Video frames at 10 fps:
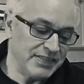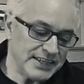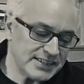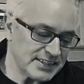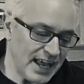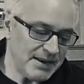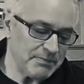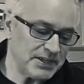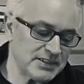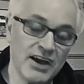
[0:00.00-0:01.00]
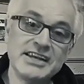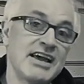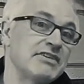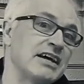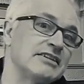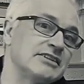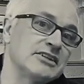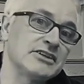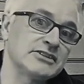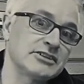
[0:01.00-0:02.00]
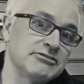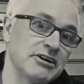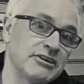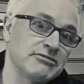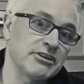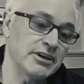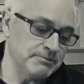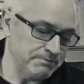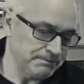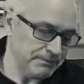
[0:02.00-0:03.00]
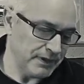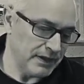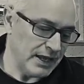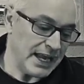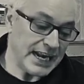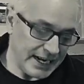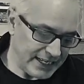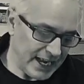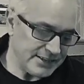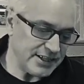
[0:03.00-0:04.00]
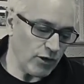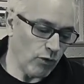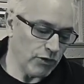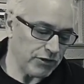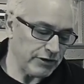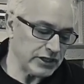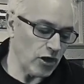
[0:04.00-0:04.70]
This statement I never had the chance to verify. In any case, the author, in